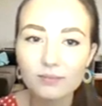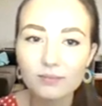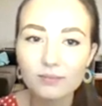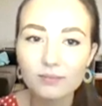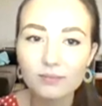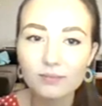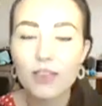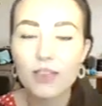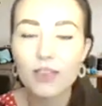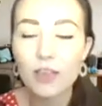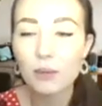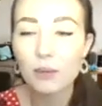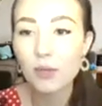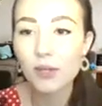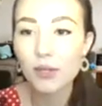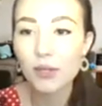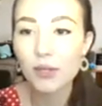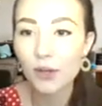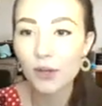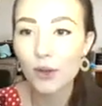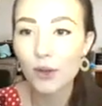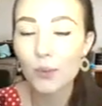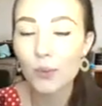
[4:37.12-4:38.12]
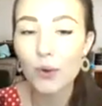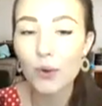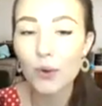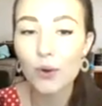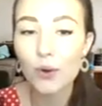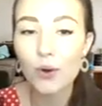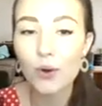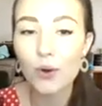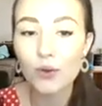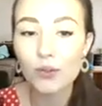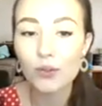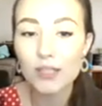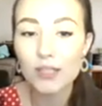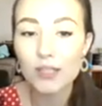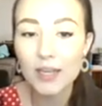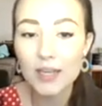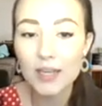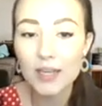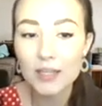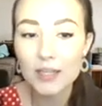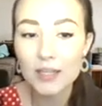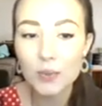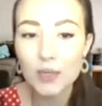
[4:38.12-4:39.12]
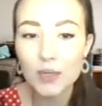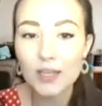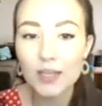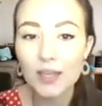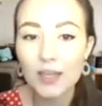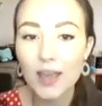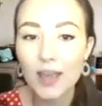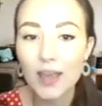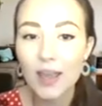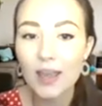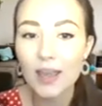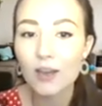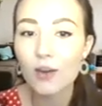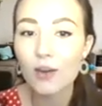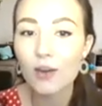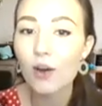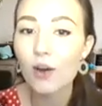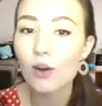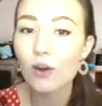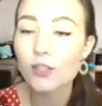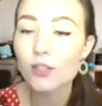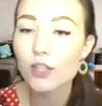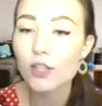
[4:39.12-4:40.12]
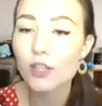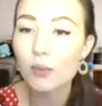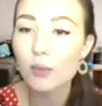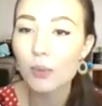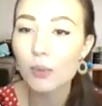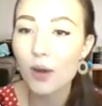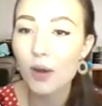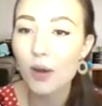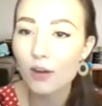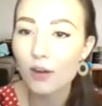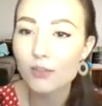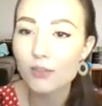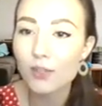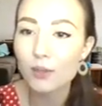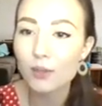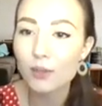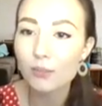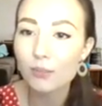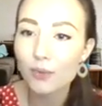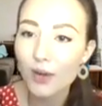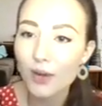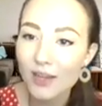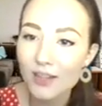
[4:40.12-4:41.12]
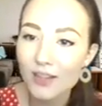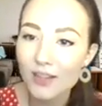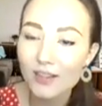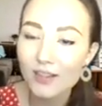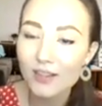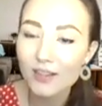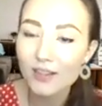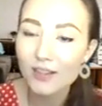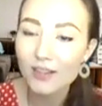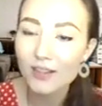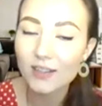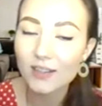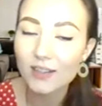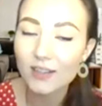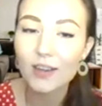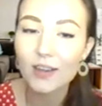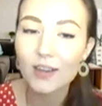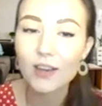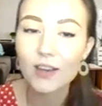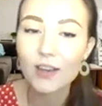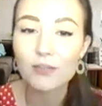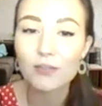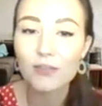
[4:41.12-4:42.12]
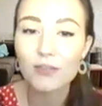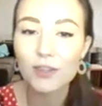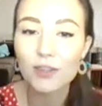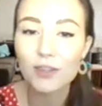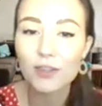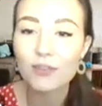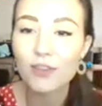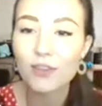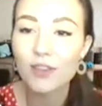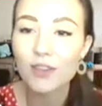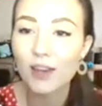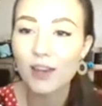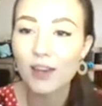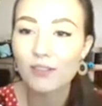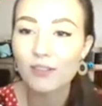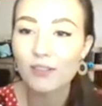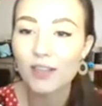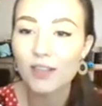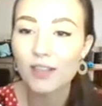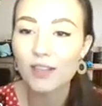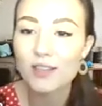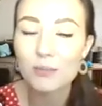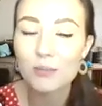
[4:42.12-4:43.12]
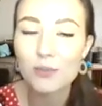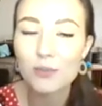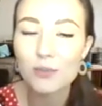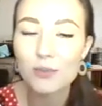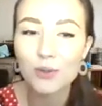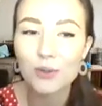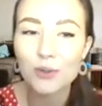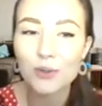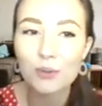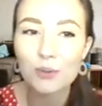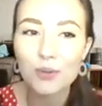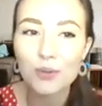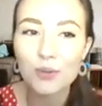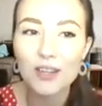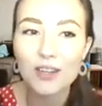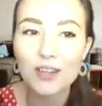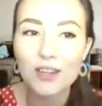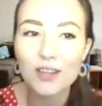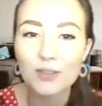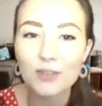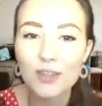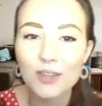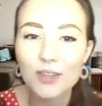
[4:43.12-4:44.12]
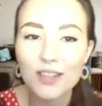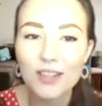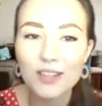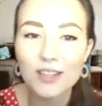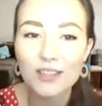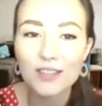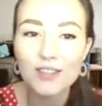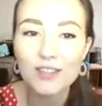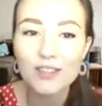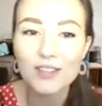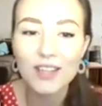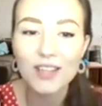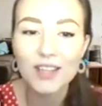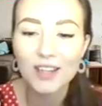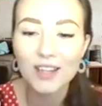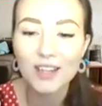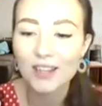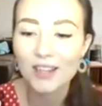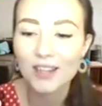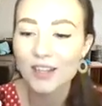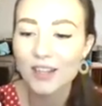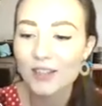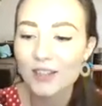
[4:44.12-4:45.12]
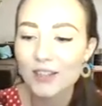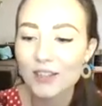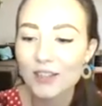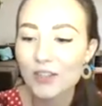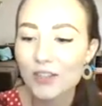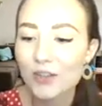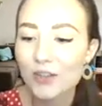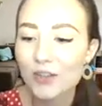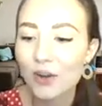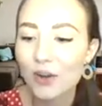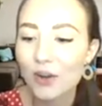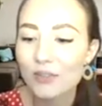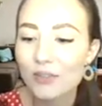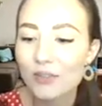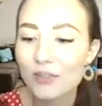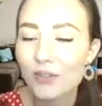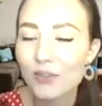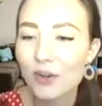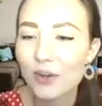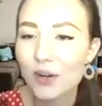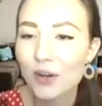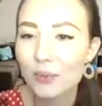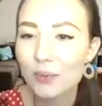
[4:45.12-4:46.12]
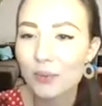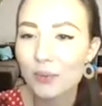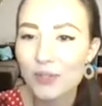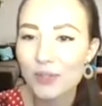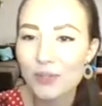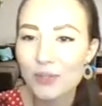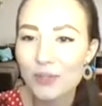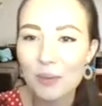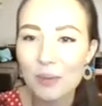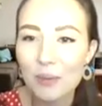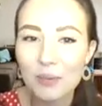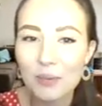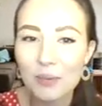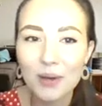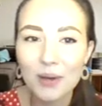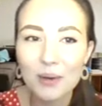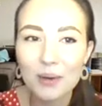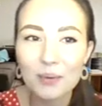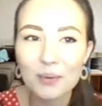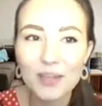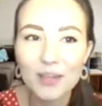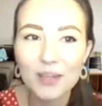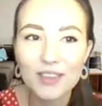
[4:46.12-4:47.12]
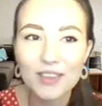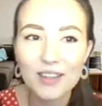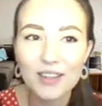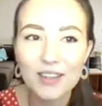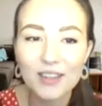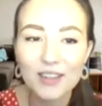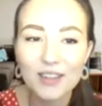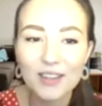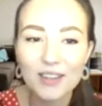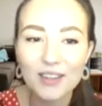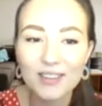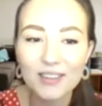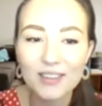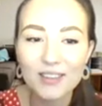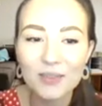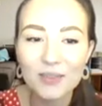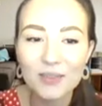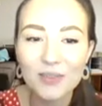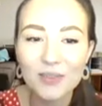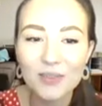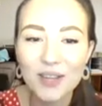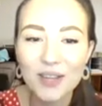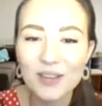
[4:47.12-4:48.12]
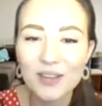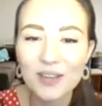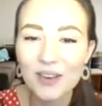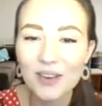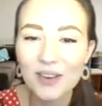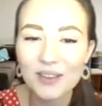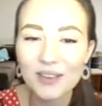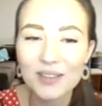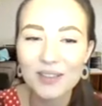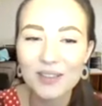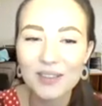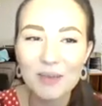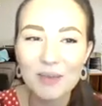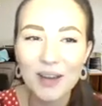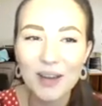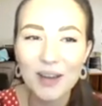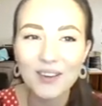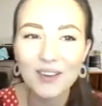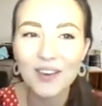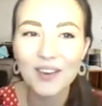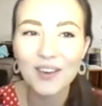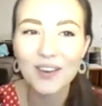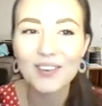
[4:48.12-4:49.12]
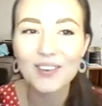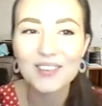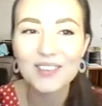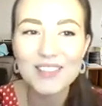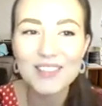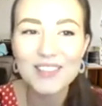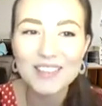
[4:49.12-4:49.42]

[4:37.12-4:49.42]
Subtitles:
Then we're going to go on next week, a October half-term break. For those of you that have kids, I'm sure you'll be relieved to not have to try and watch a webinar with them running around in the background.